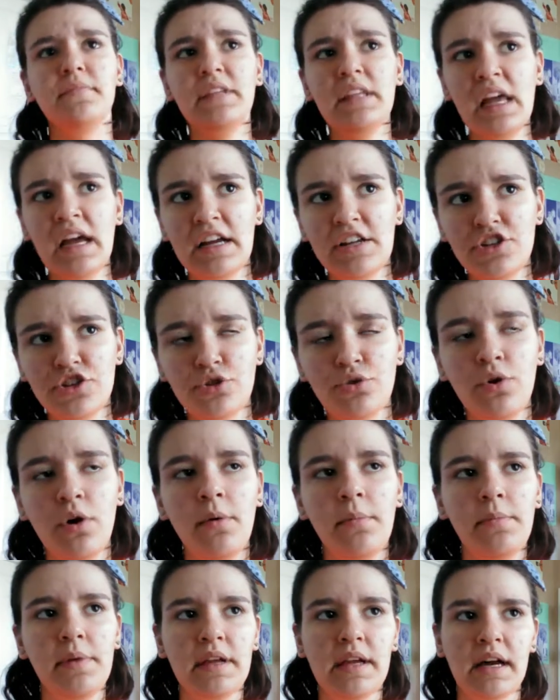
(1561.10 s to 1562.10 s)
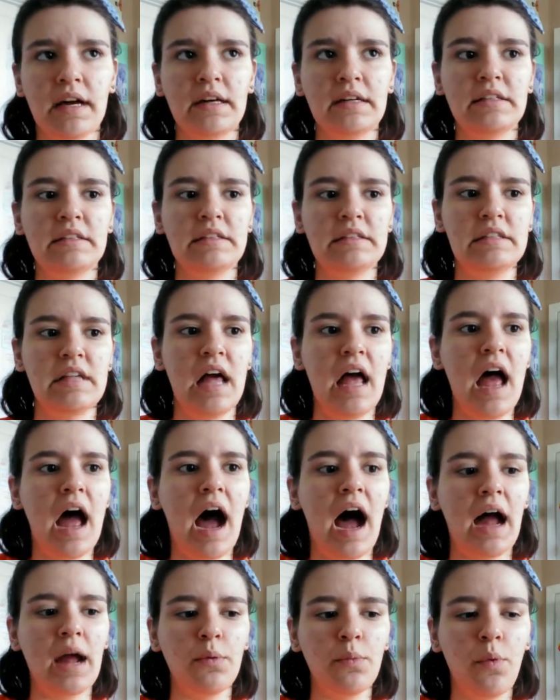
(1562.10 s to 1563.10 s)
I do them because
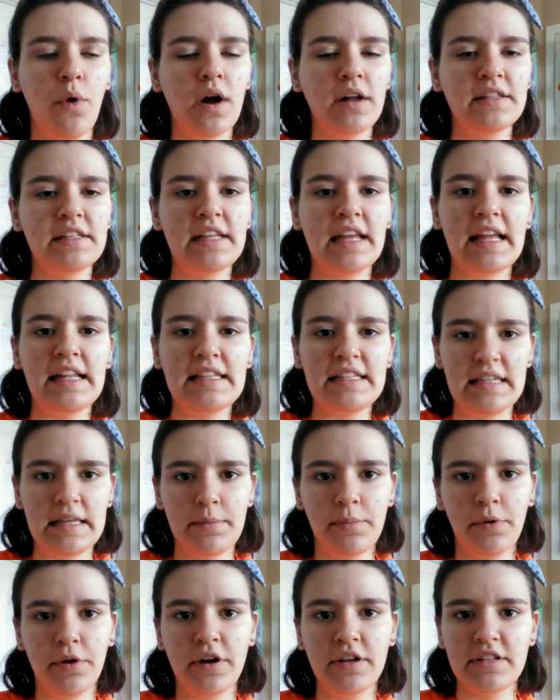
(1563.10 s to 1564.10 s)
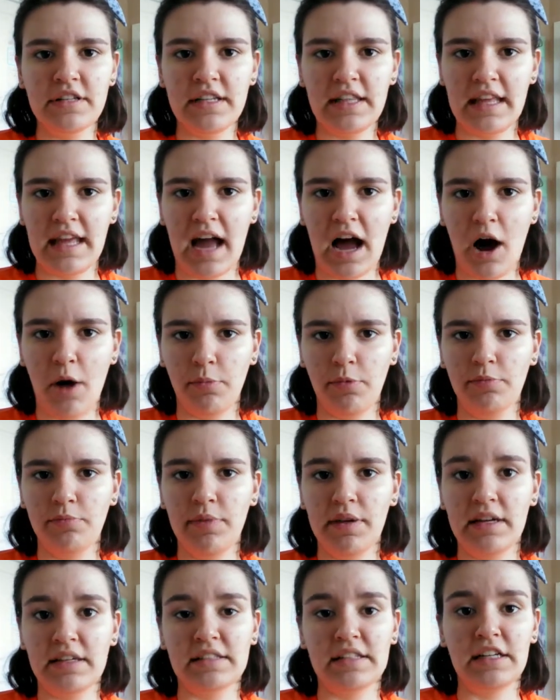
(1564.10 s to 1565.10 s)
I want to get deeper into the album
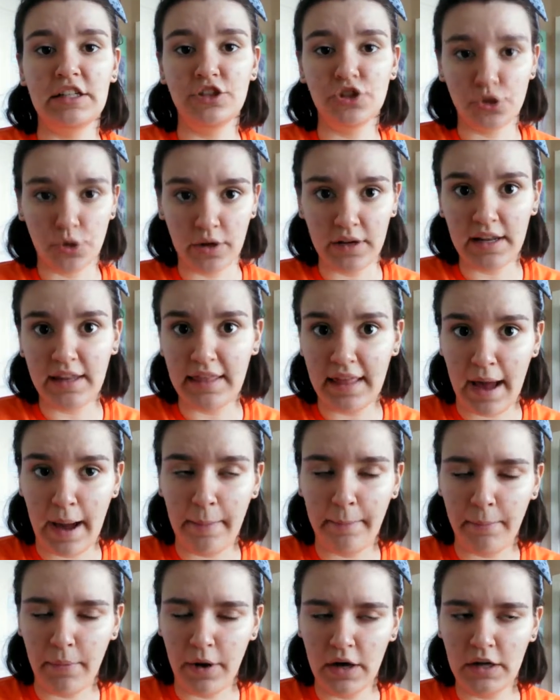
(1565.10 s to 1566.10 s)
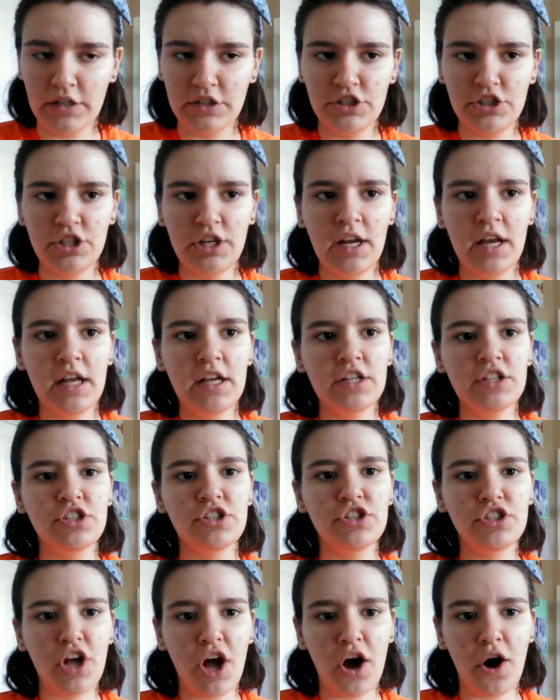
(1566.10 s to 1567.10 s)
because I enjoyed it that much.
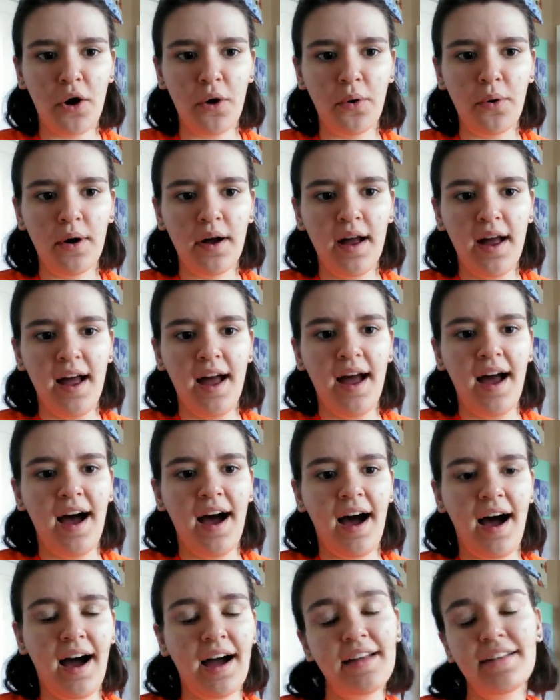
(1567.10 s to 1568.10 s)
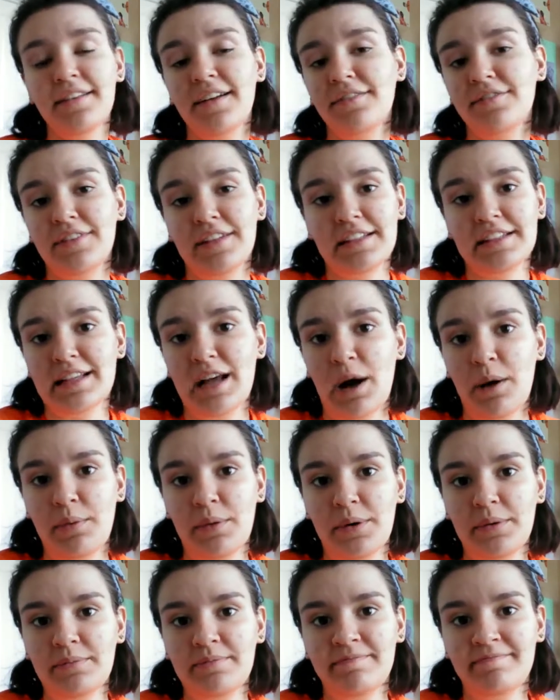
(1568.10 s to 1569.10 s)
So I love this
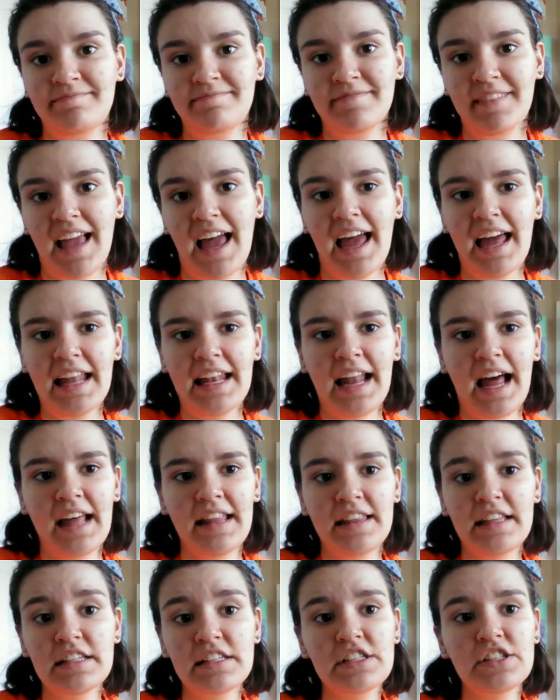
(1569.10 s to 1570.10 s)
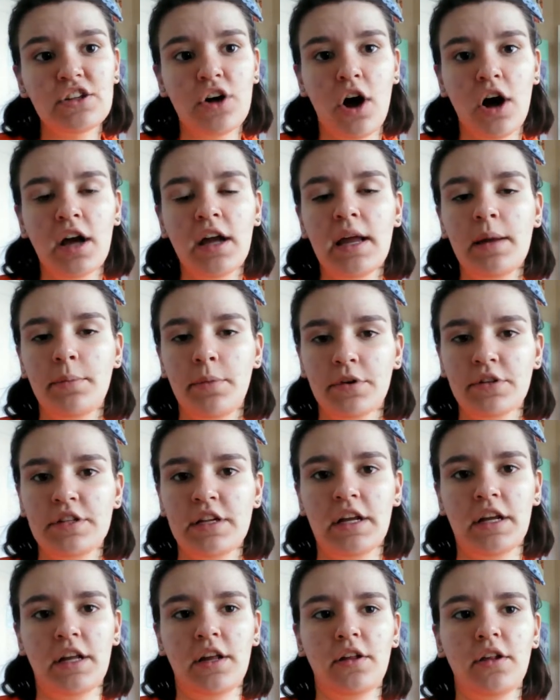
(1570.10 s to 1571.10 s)
album, and this song in
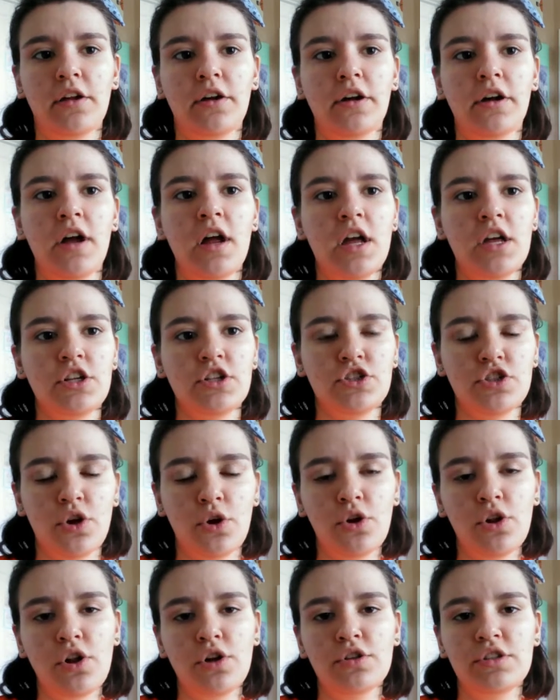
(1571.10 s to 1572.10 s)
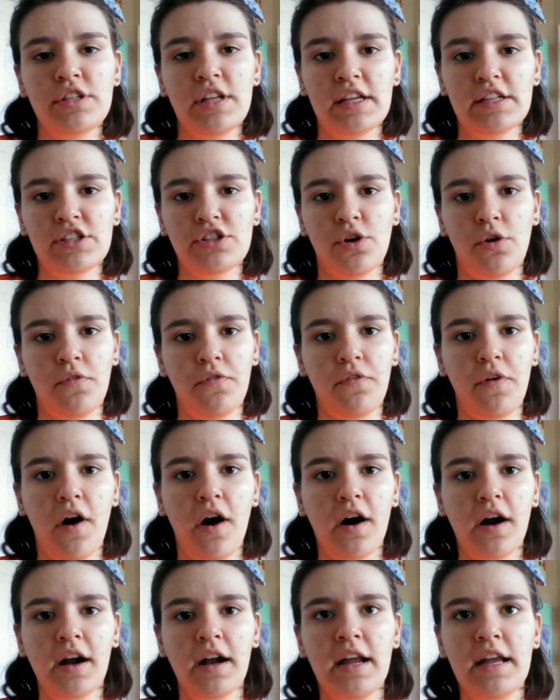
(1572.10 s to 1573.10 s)
particular, So Close Yet So
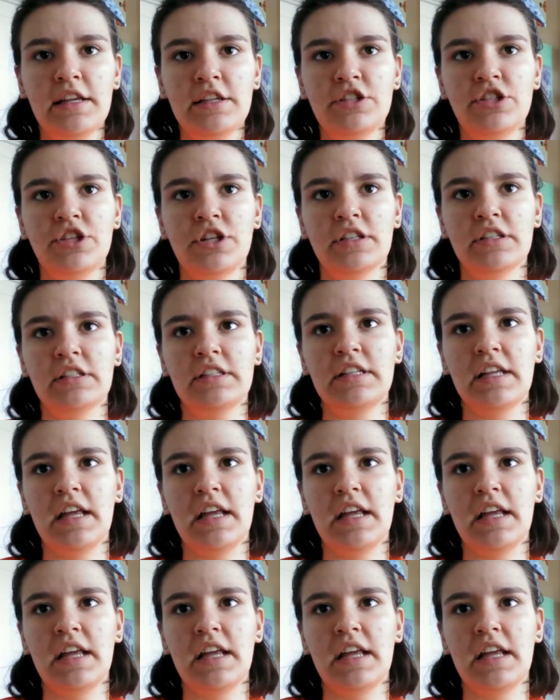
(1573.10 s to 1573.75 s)
Far, is just,